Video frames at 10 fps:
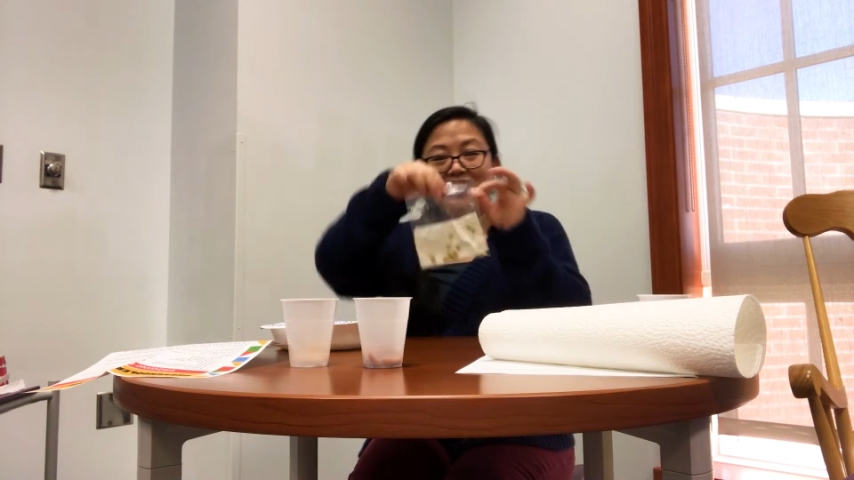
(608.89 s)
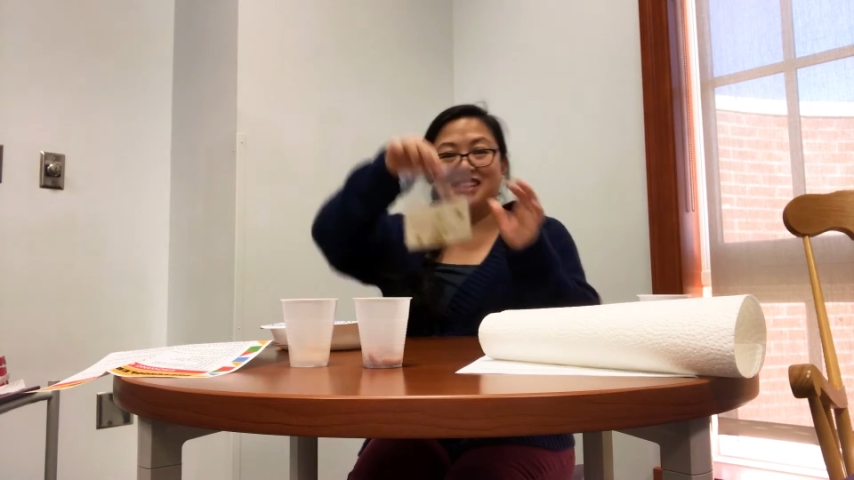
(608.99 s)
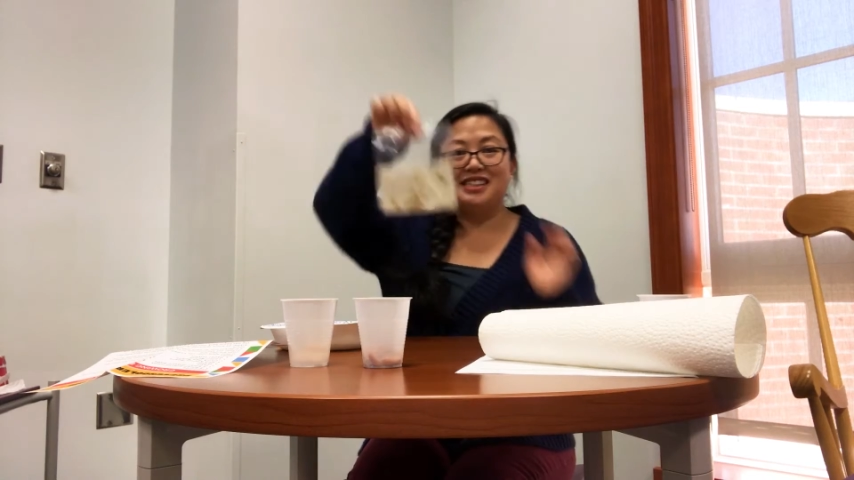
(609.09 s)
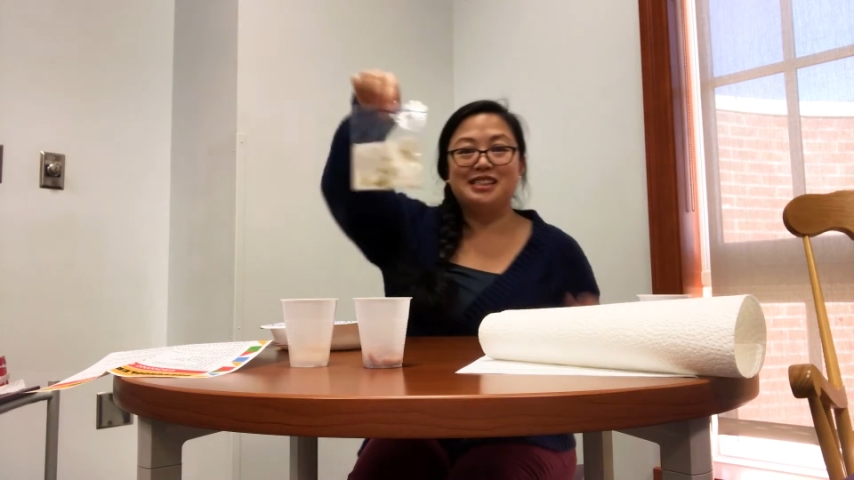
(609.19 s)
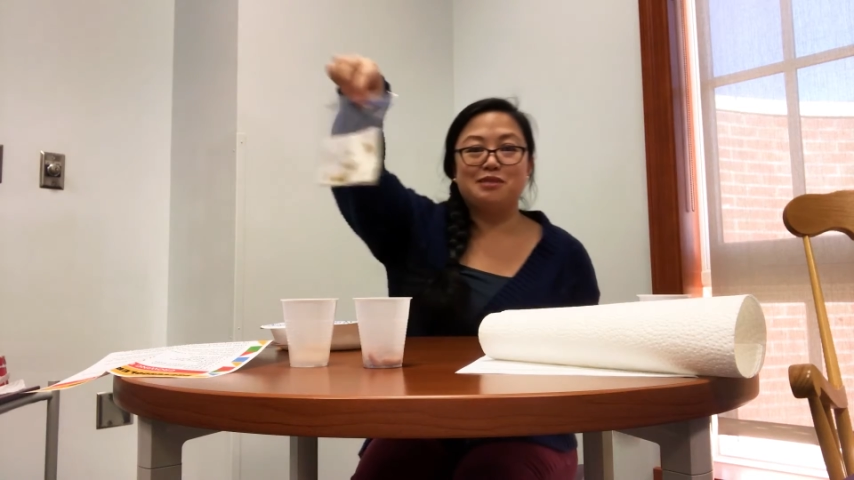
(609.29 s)

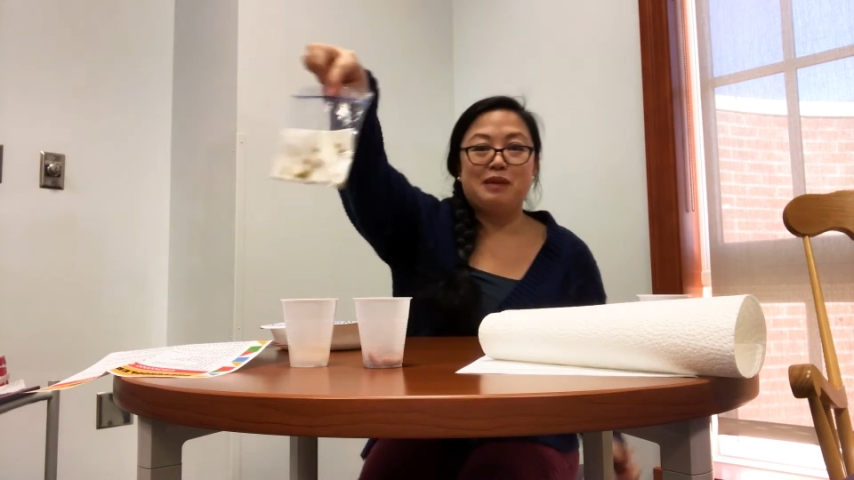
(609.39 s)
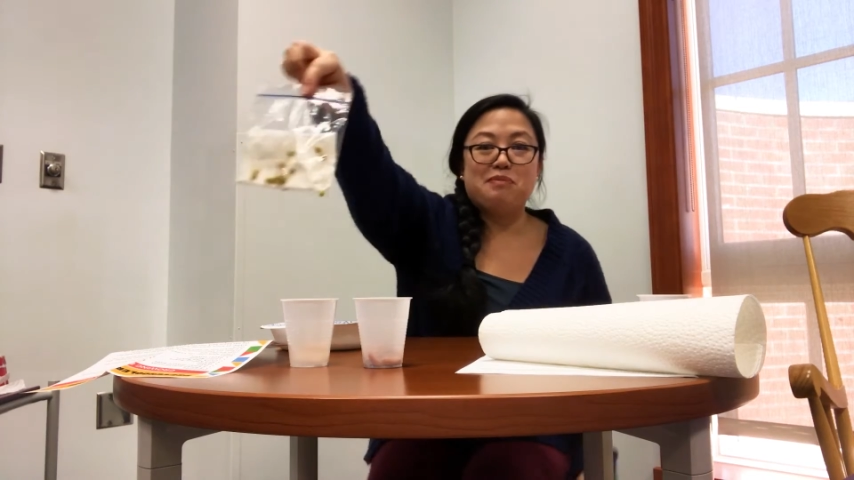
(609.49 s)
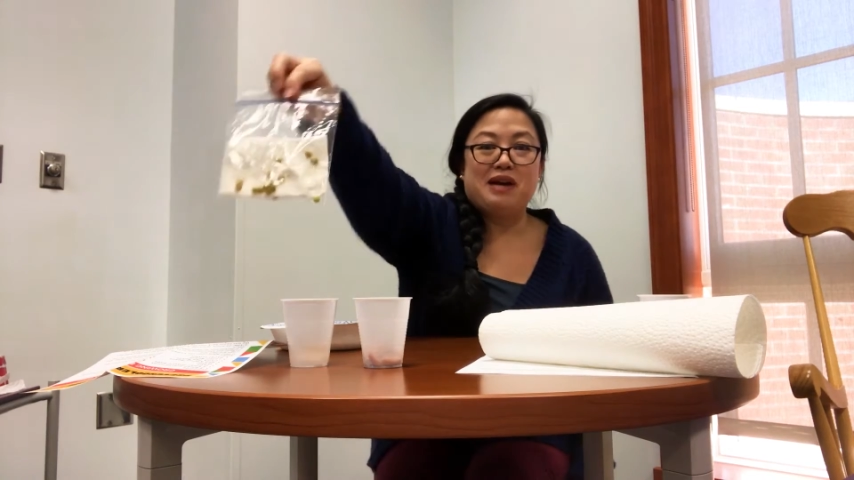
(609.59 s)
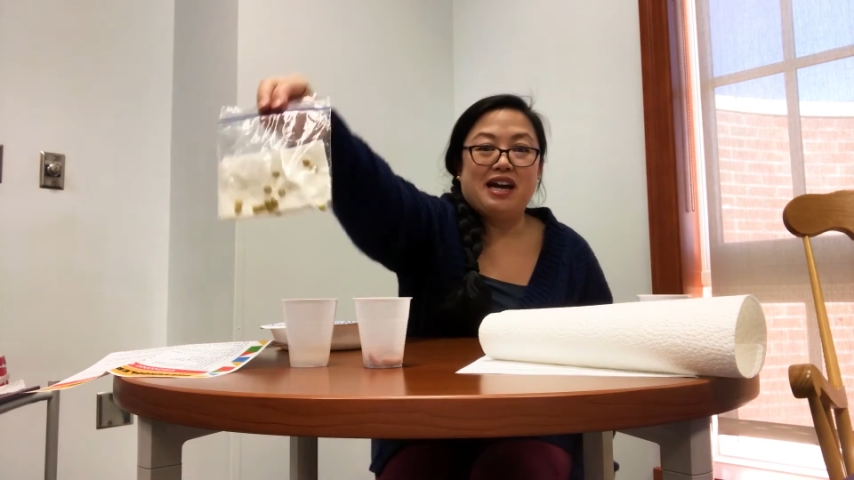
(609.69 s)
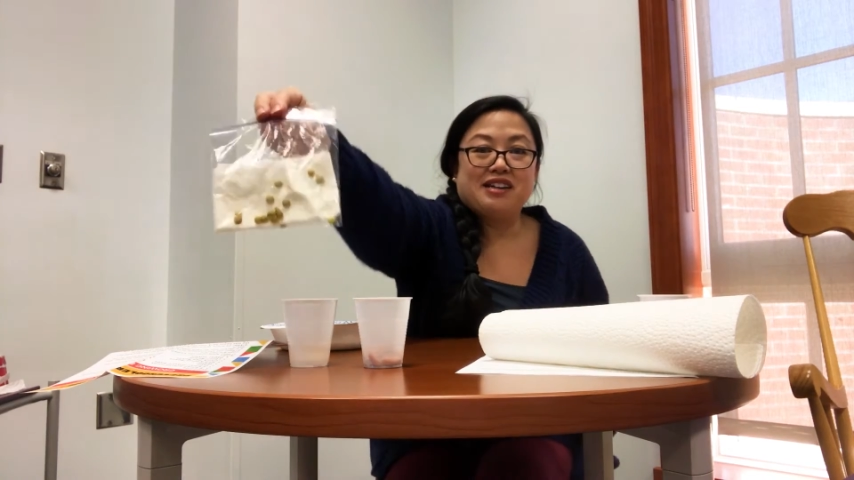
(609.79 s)
This is my
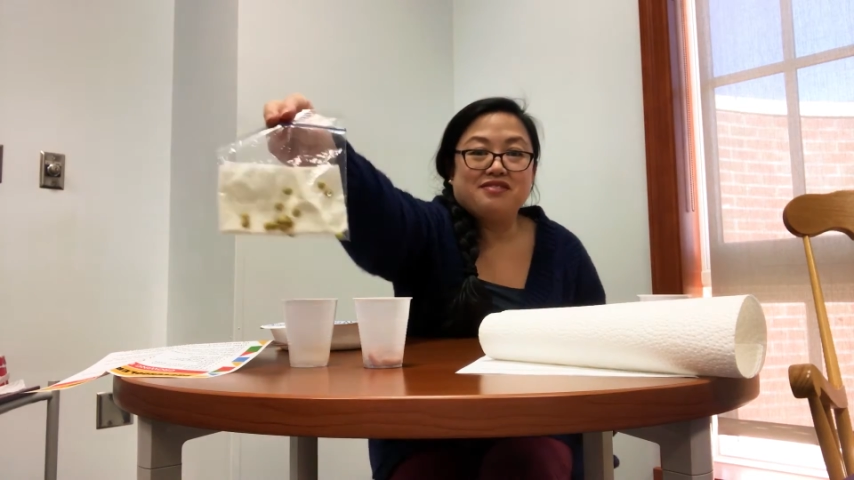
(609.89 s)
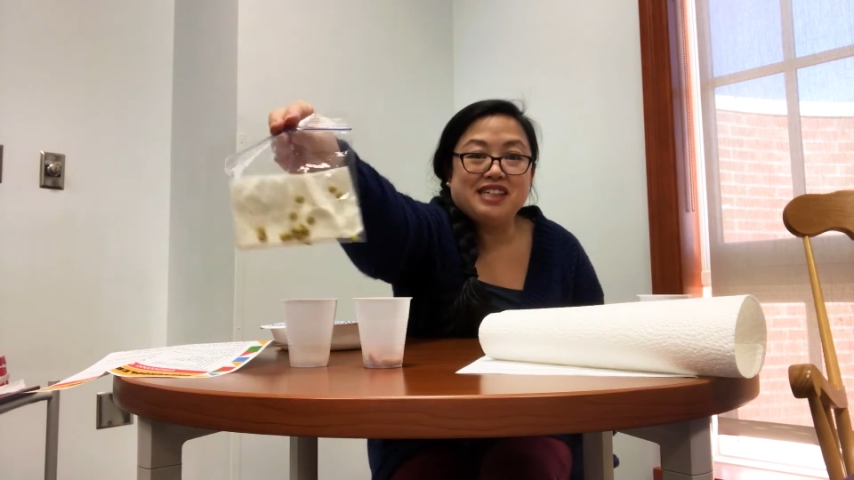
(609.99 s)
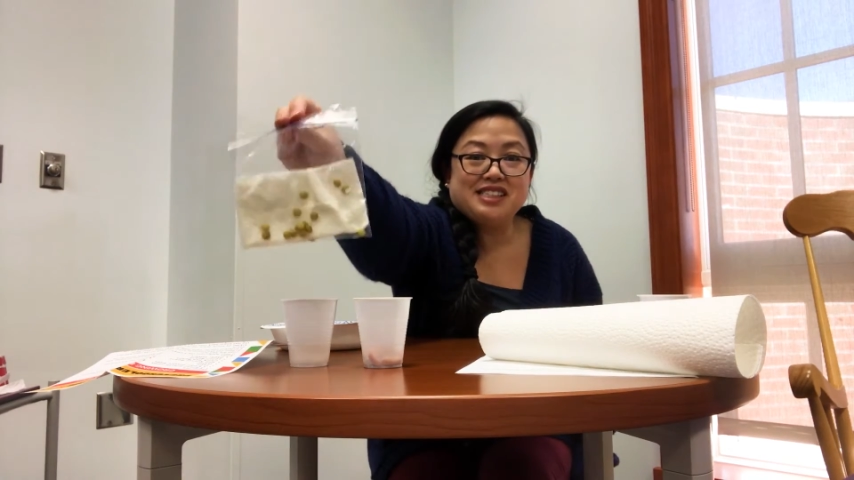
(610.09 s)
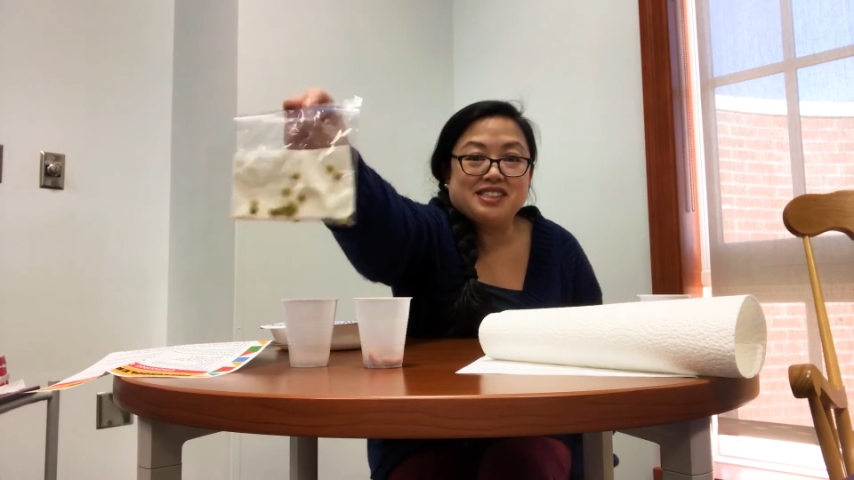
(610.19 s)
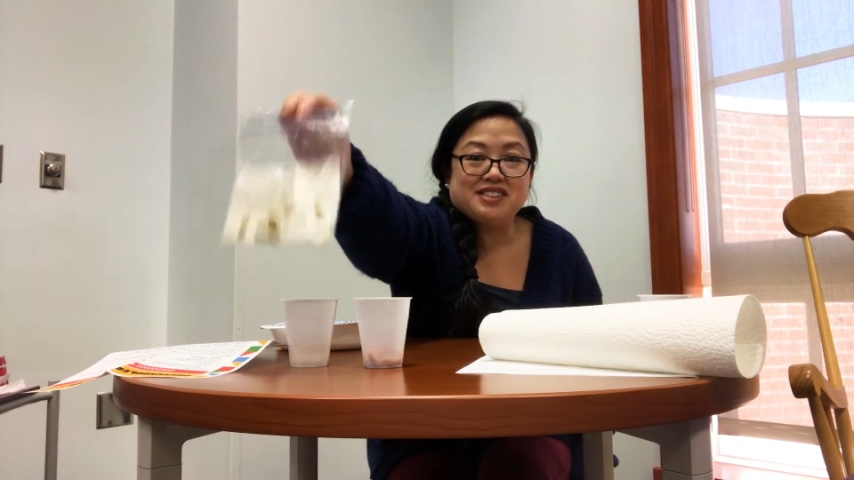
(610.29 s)
bag of
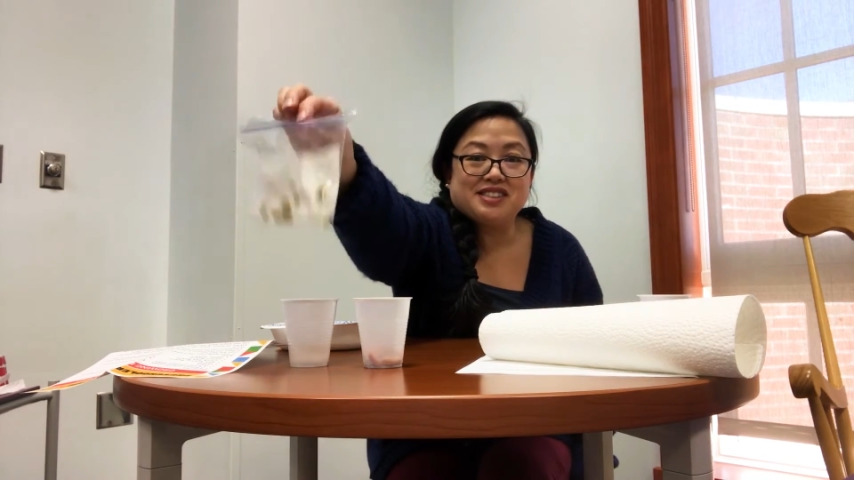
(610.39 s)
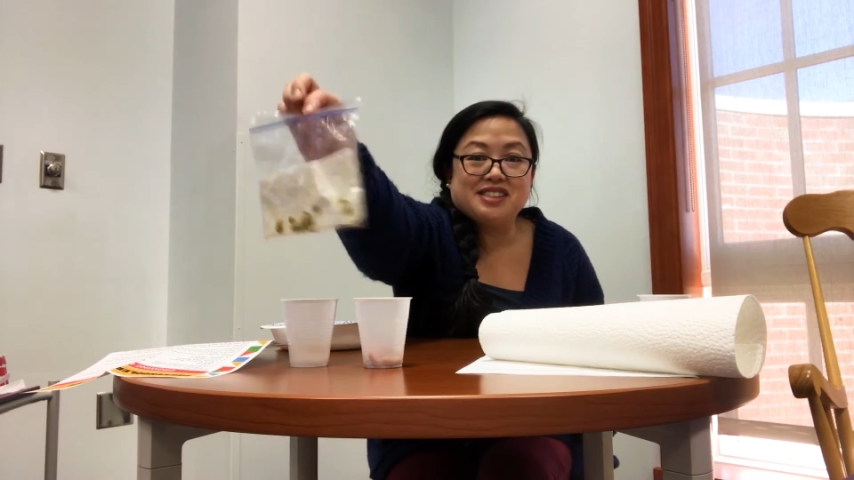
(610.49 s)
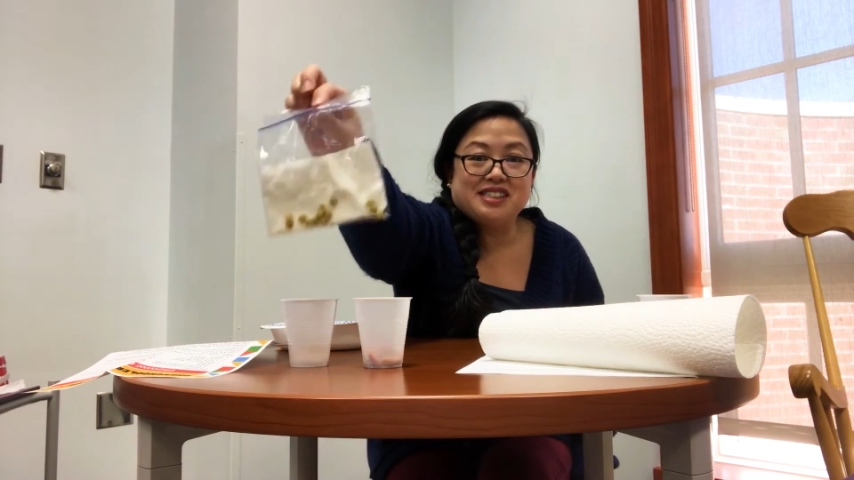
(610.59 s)
lentils.